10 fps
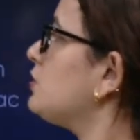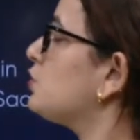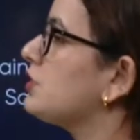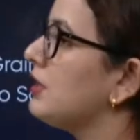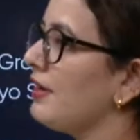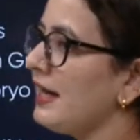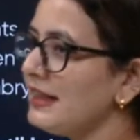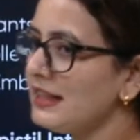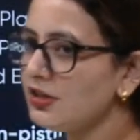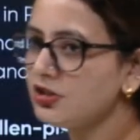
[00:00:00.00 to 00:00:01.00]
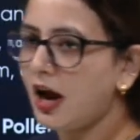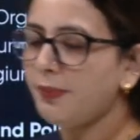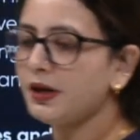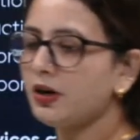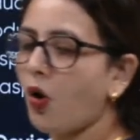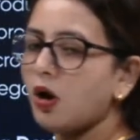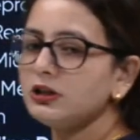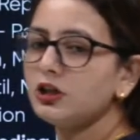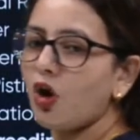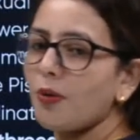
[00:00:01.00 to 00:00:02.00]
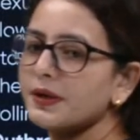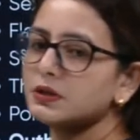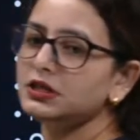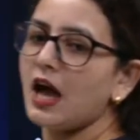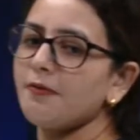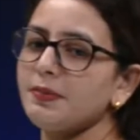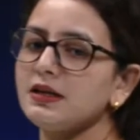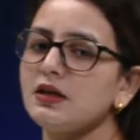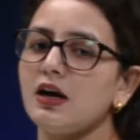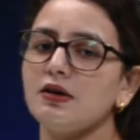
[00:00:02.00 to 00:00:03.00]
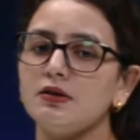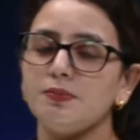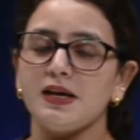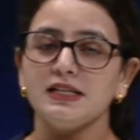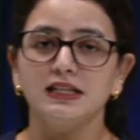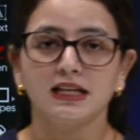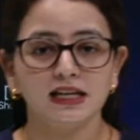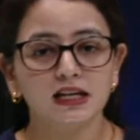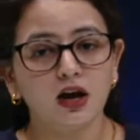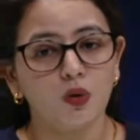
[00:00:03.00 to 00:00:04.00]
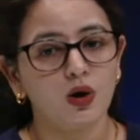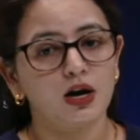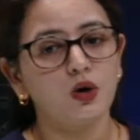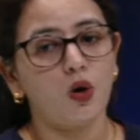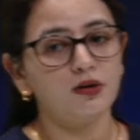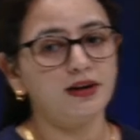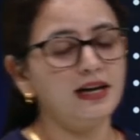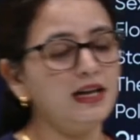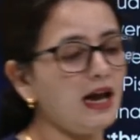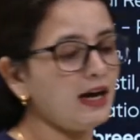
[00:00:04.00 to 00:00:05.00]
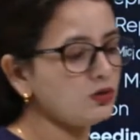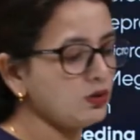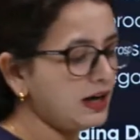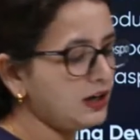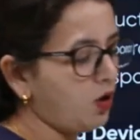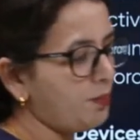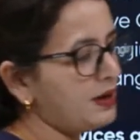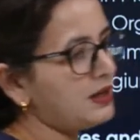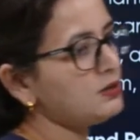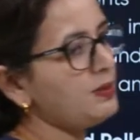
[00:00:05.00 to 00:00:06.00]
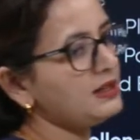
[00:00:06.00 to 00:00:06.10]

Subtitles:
So children, in this chapter, all the topics which have been basically covered already, and today topic is